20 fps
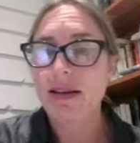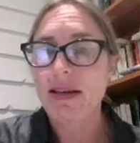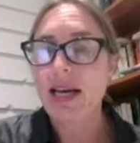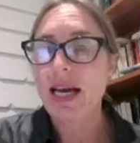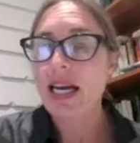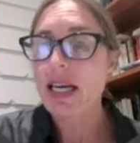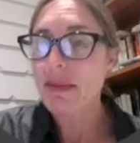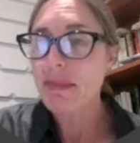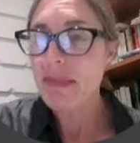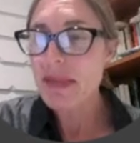
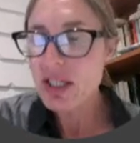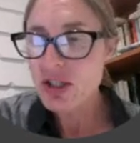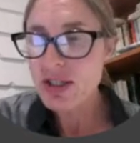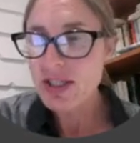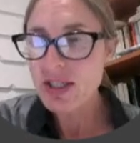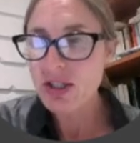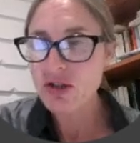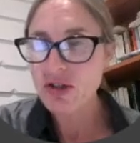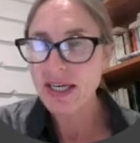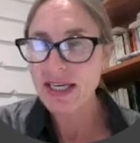an
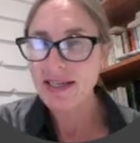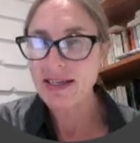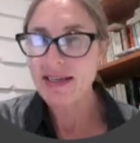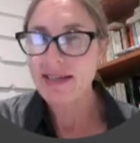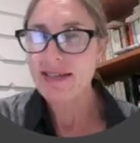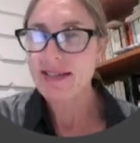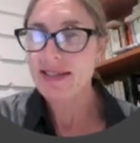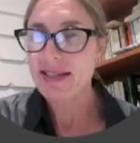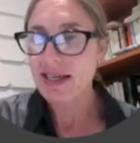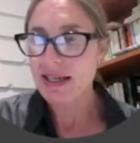emissions trading
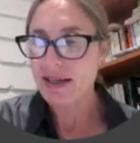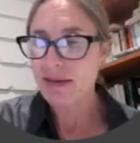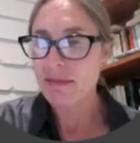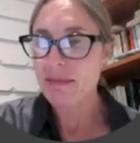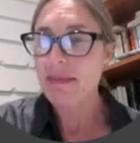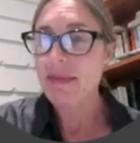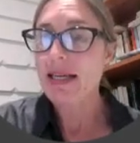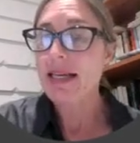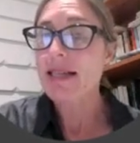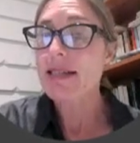
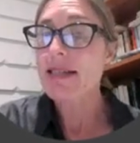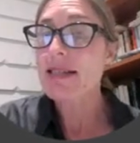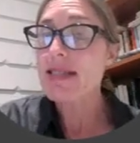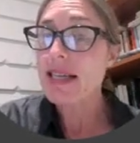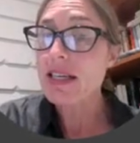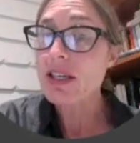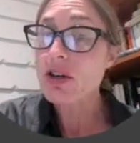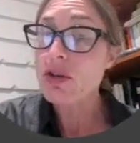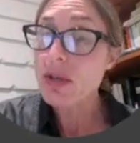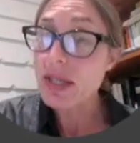scheme
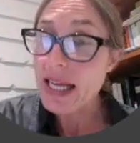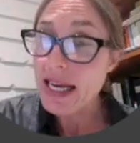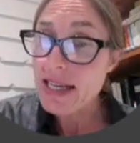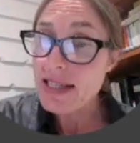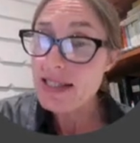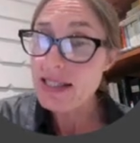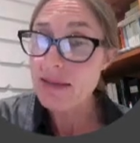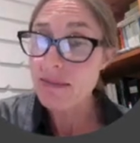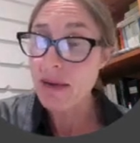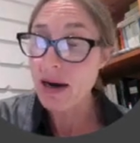instead
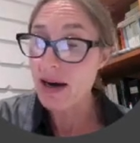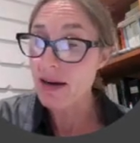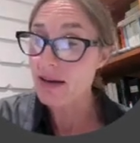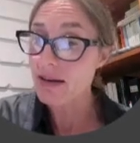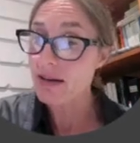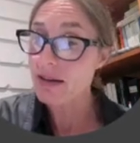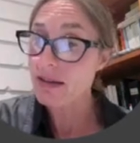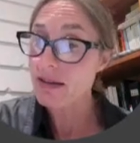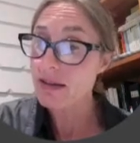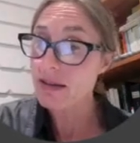creates a
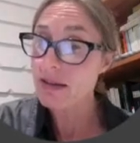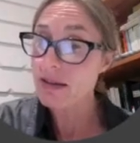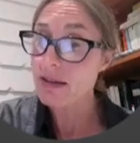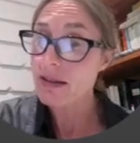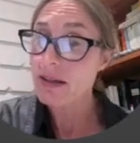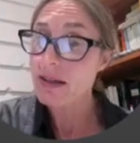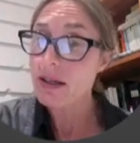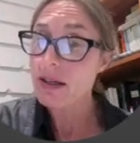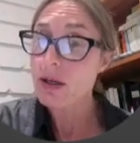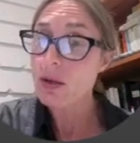market
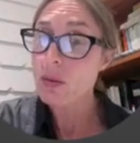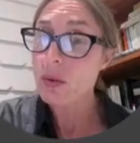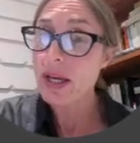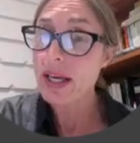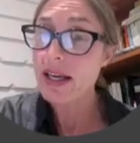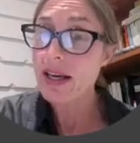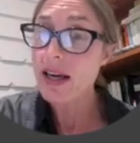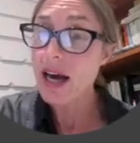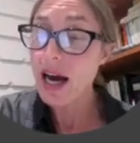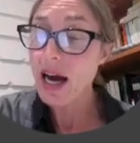
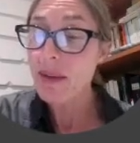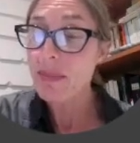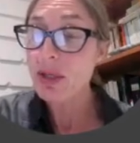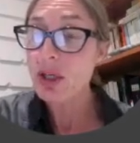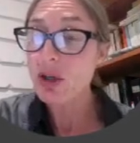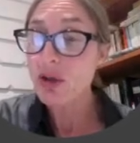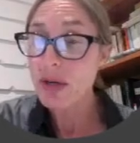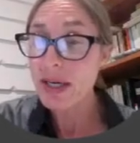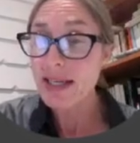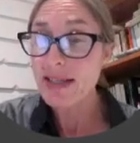where
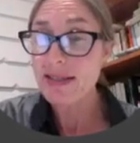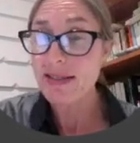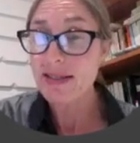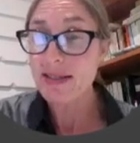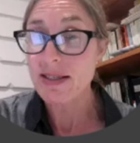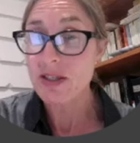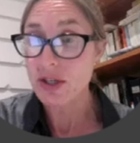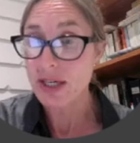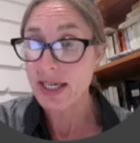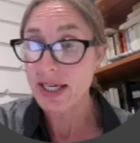carbon credits
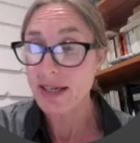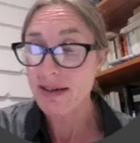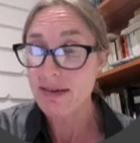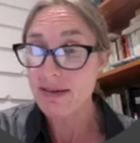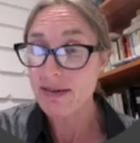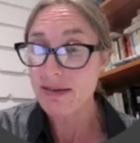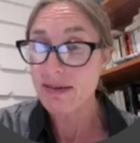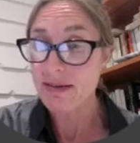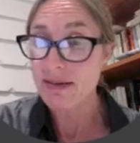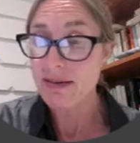are
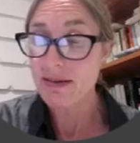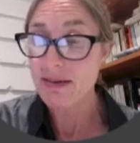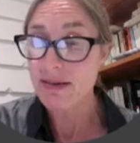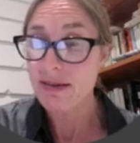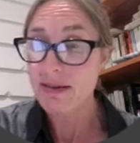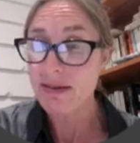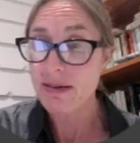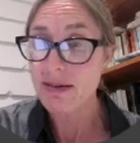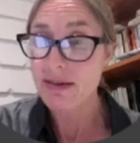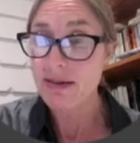traded.
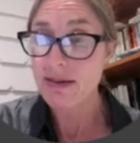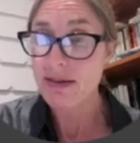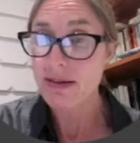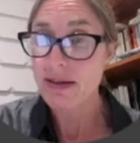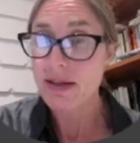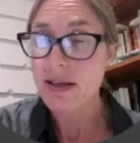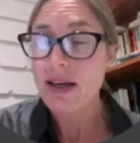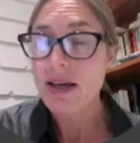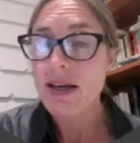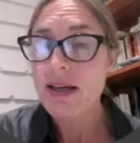
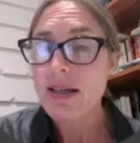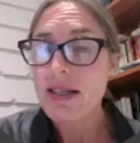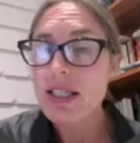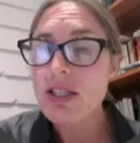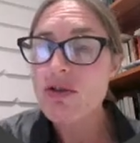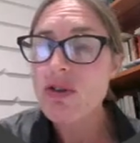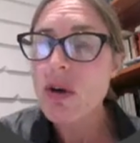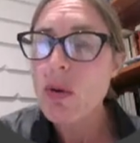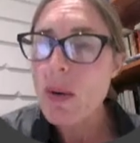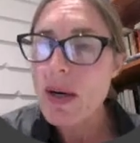
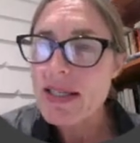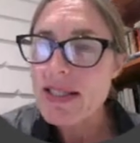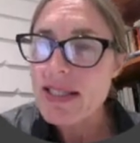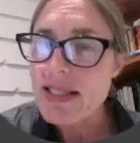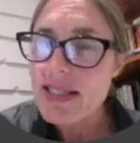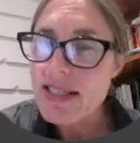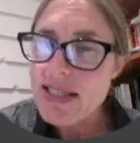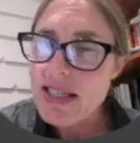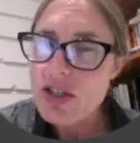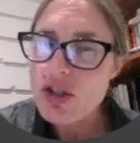This requires a
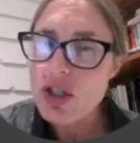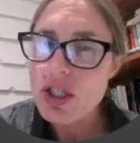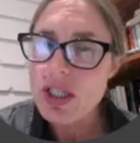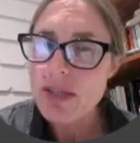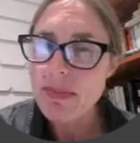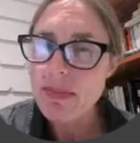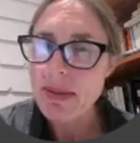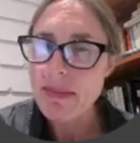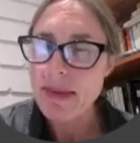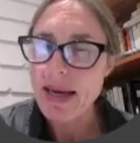decision
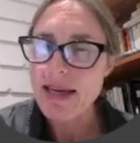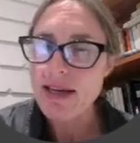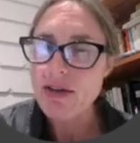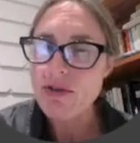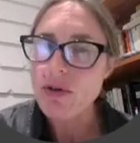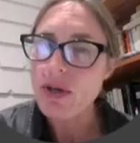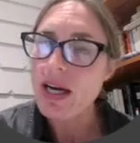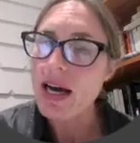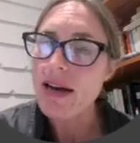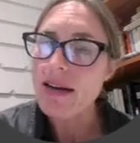to be
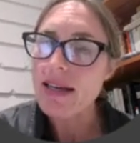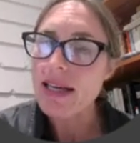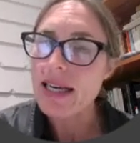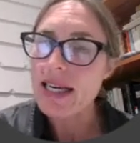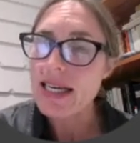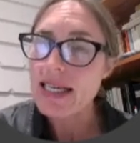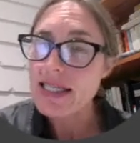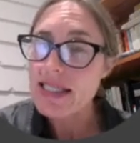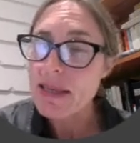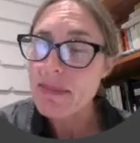made regarding
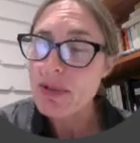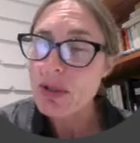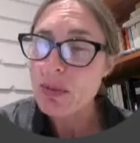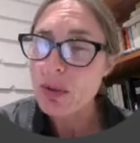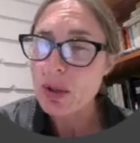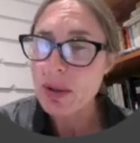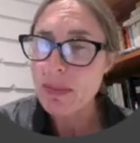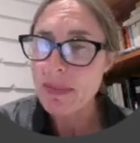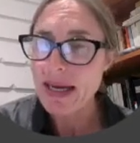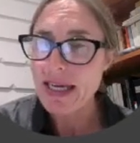an
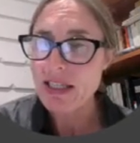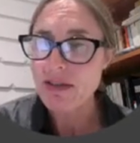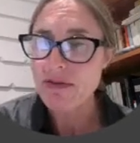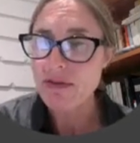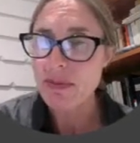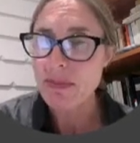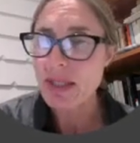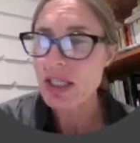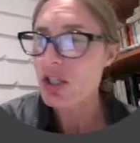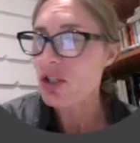acceptable amount of
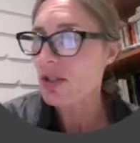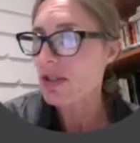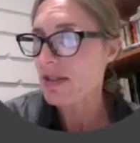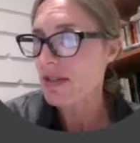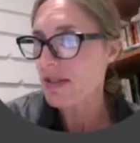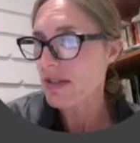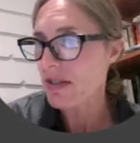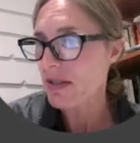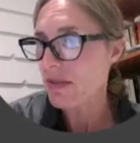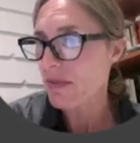
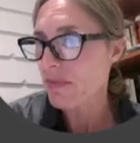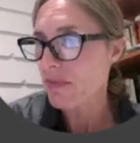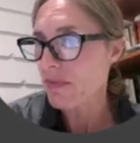emissions,